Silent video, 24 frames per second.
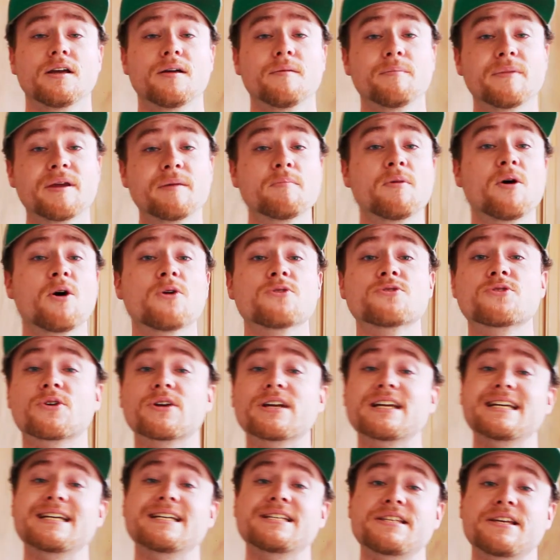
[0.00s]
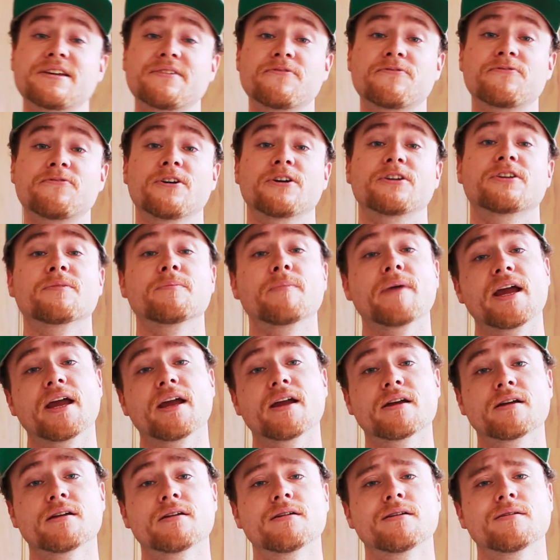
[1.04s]
Meatballs are easy and fun to
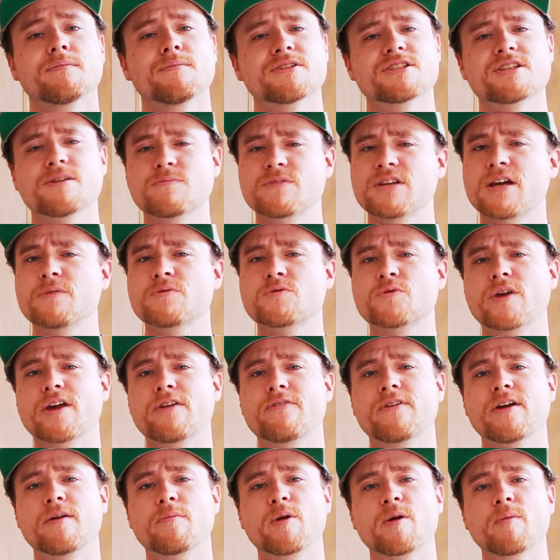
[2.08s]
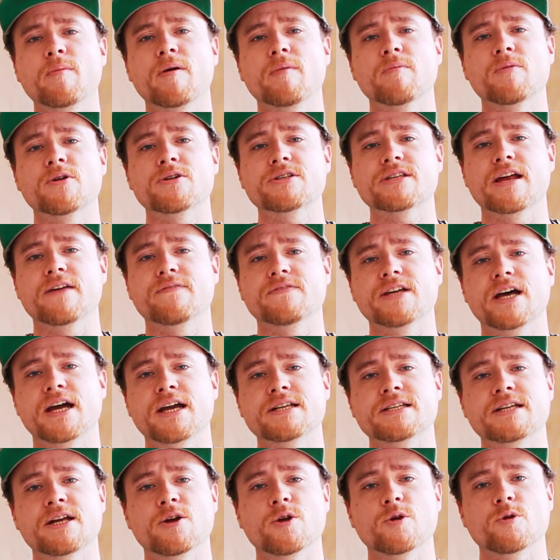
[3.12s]
make, but sometimes we have family members that have
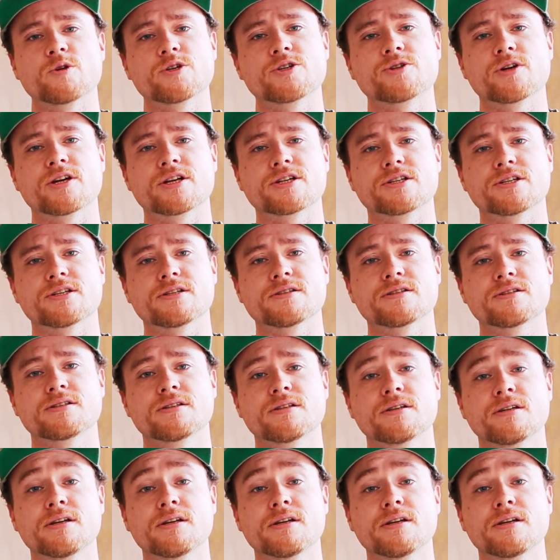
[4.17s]
dietary restrictions.